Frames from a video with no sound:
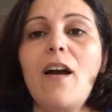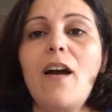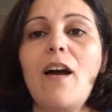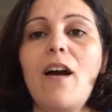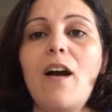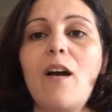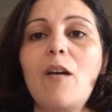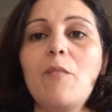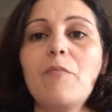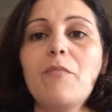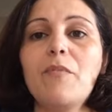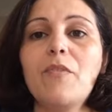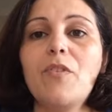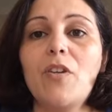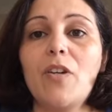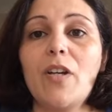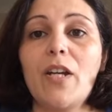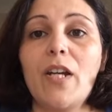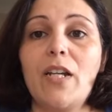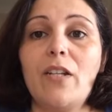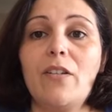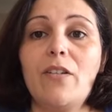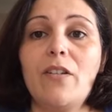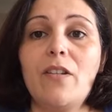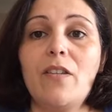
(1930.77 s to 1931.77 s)
I'm not
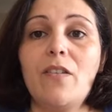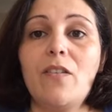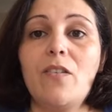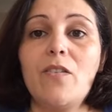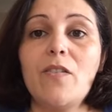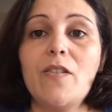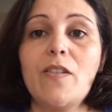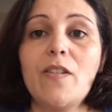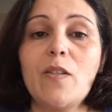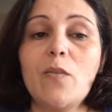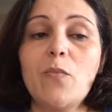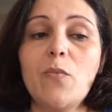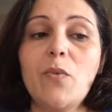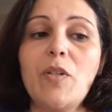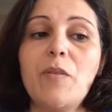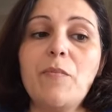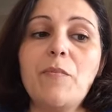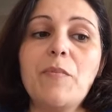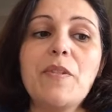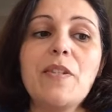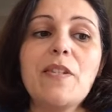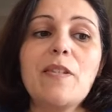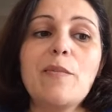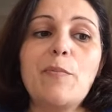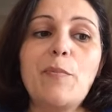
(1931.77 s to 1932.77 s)
counting those as
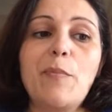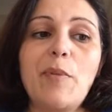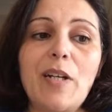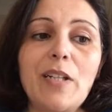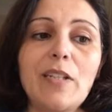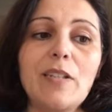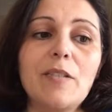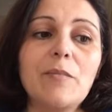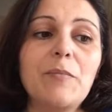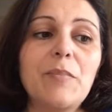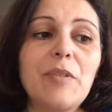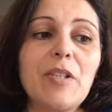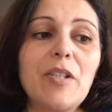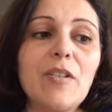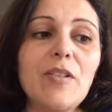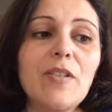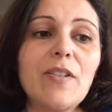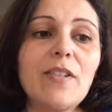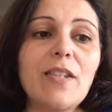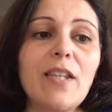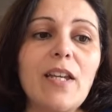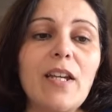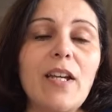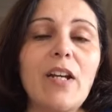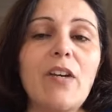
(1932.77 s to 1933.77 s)
whips. But
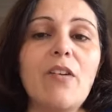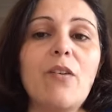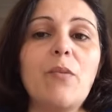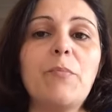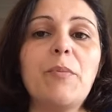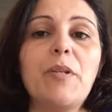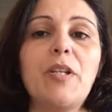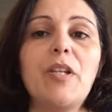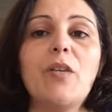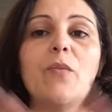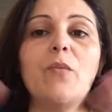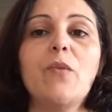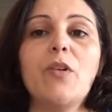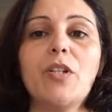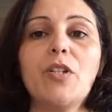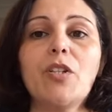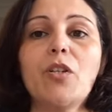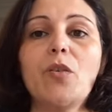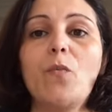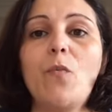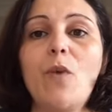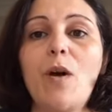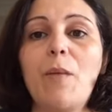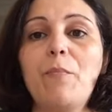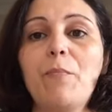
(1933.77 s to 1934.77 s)
because they are being worked
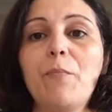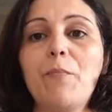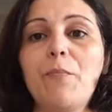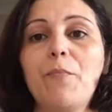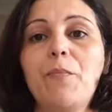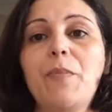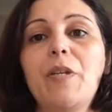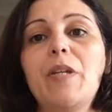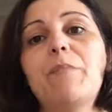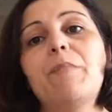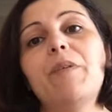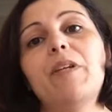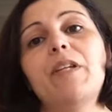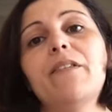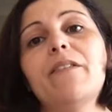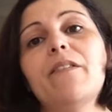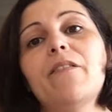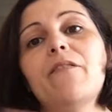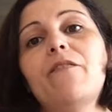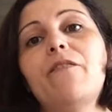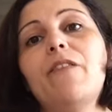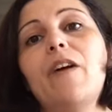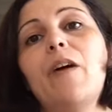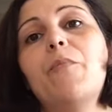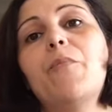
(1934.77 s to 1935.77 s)
on one big piece
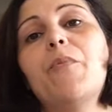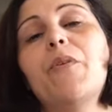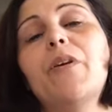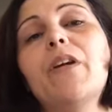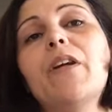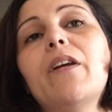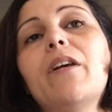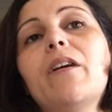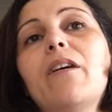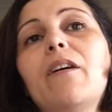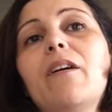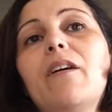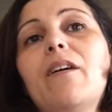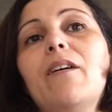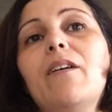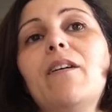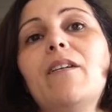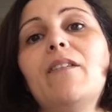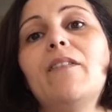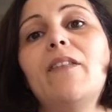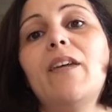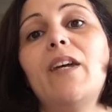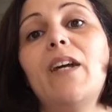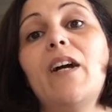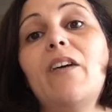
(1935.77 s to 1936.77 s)
of fabric,
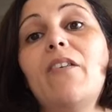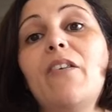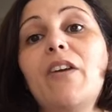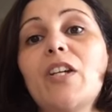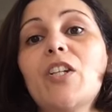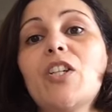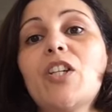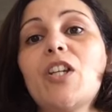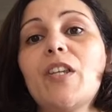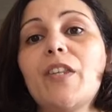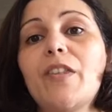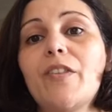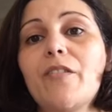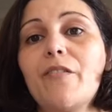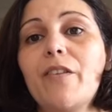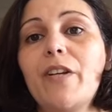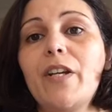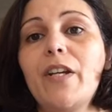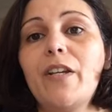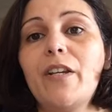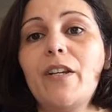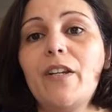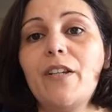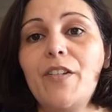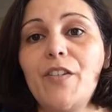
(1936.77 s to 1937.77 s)
they are actually
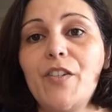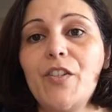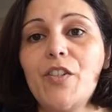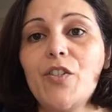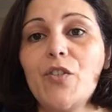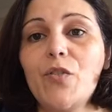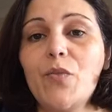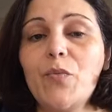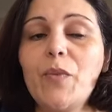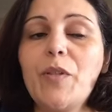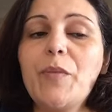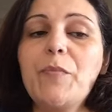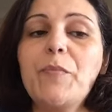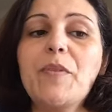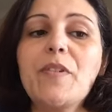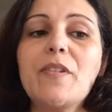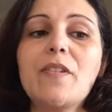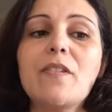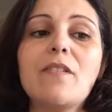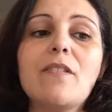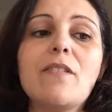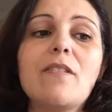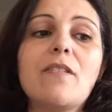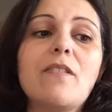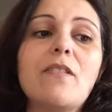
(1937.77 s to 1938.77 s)
3 additional
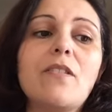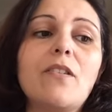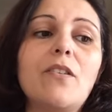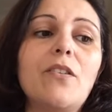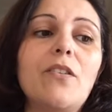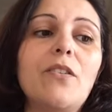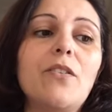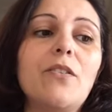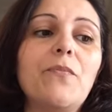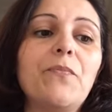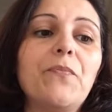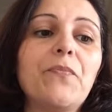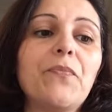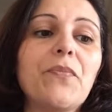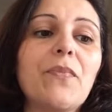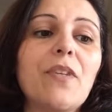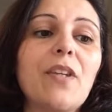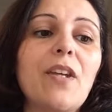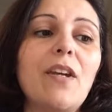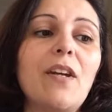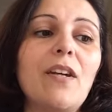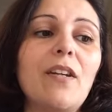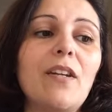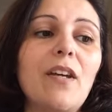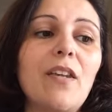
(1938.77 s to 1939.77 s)
whips. So
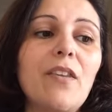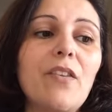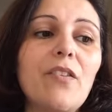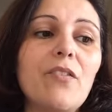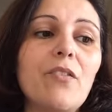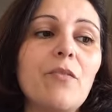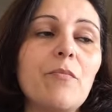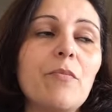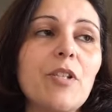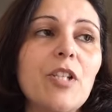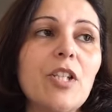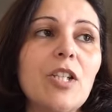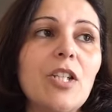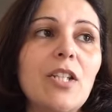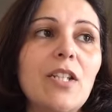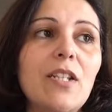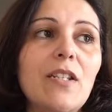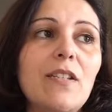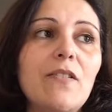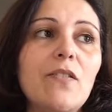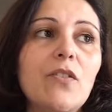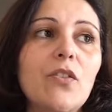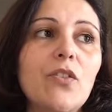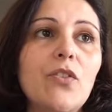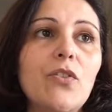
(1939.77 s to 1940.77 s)
another option
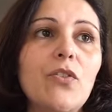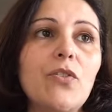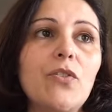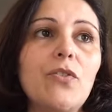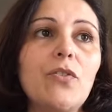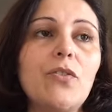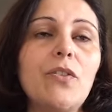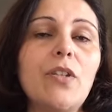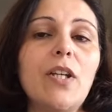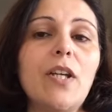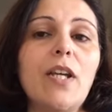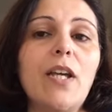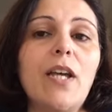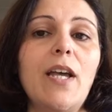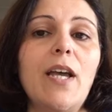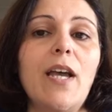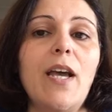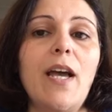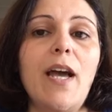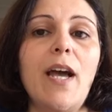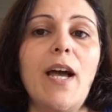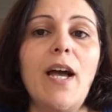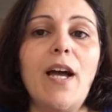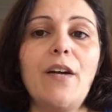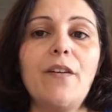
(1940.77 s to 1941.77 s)
is to
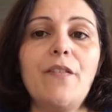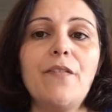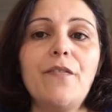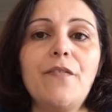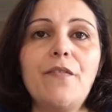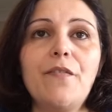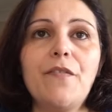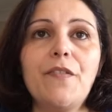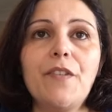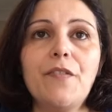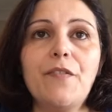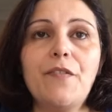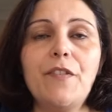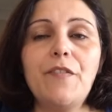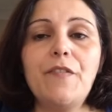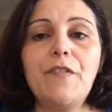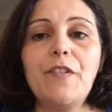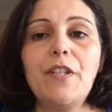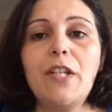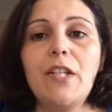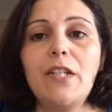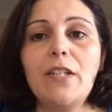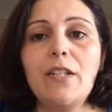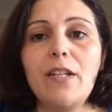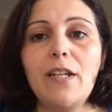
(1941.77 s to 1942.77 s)
have the
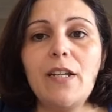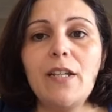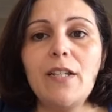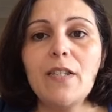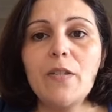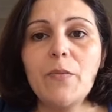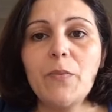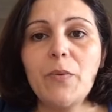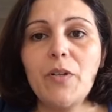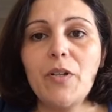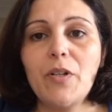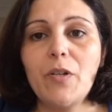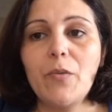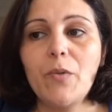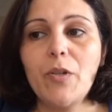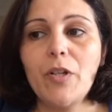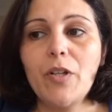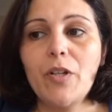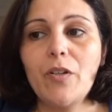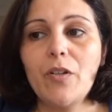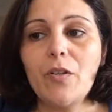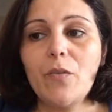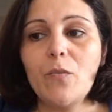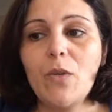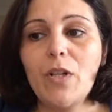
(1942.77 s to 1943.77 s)
15 days where I
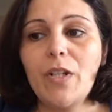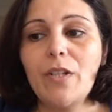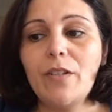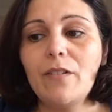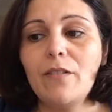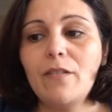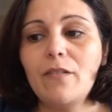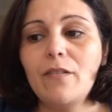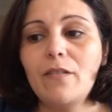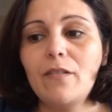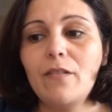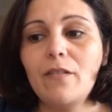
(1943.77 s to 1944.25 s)
work on